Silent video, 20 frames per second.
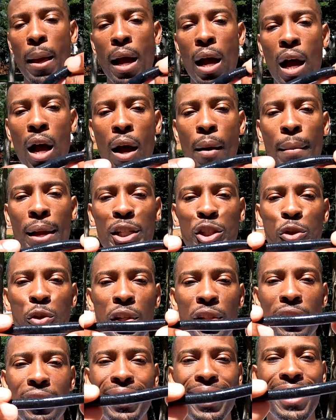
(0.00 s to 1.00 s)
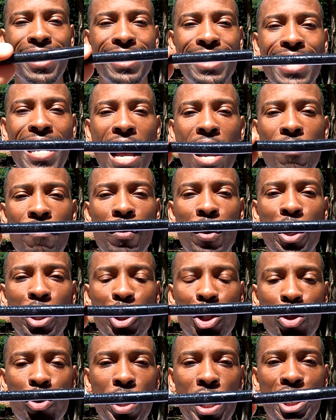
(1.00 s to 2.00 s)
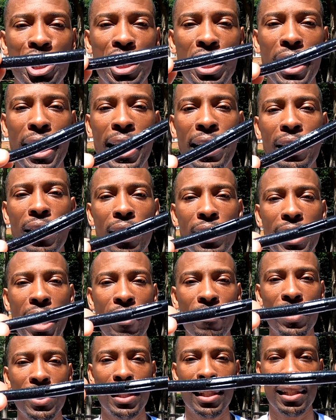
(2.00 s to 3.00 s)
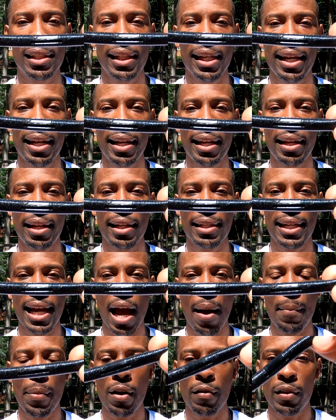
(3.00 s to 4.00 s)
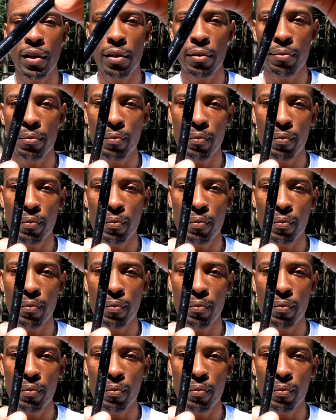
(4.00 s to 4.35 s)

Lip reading: As you can see, it's not very stretchy. It does have a slit in the top of it.